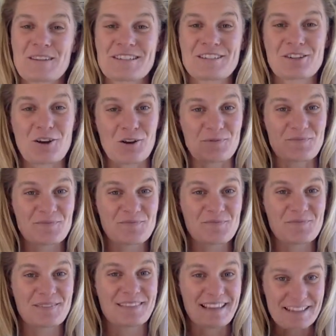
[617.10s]
So
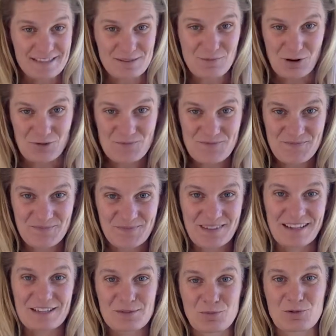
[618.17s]
that's the model.
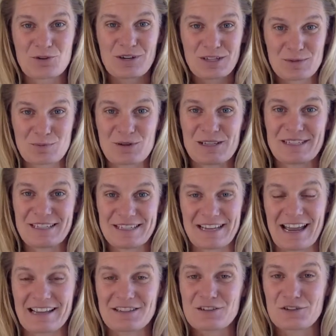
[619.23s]
Explore, exploit,
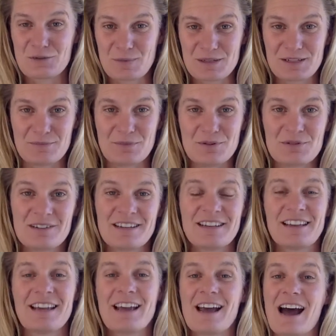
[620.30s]
sustain. Super simple.
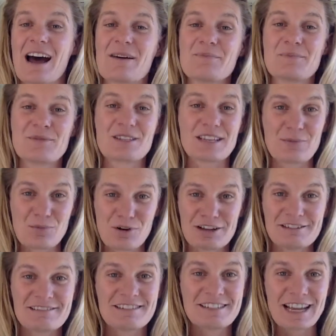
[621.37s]
Step
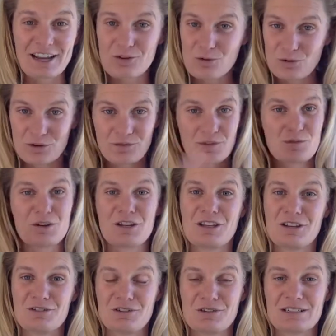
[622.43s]
one, take all of the work
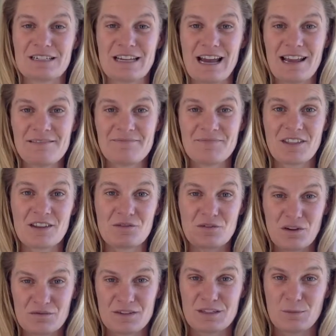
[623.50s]
that you're doing today that you've
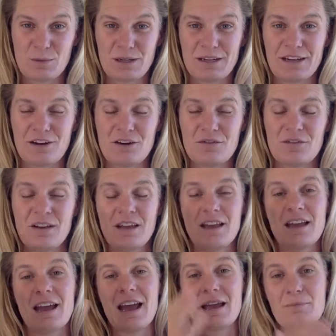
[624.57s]
got visibility of
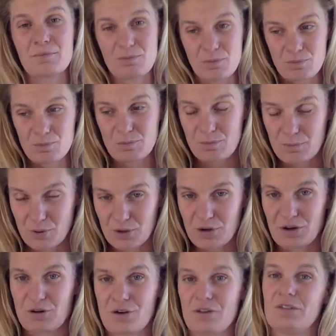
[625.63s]
and put
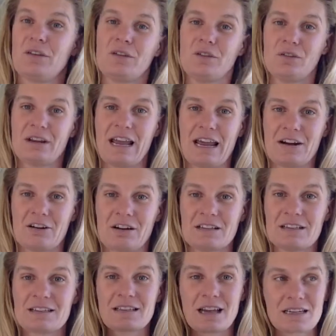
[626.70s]
it across those three
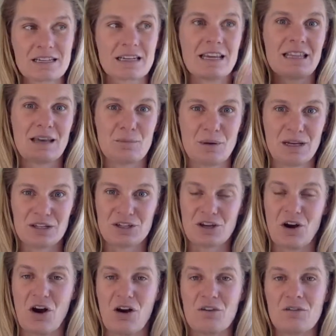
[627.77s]
categories. Start to get that picture
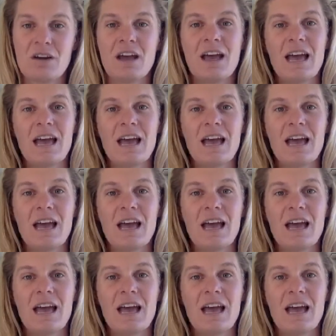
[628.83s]
of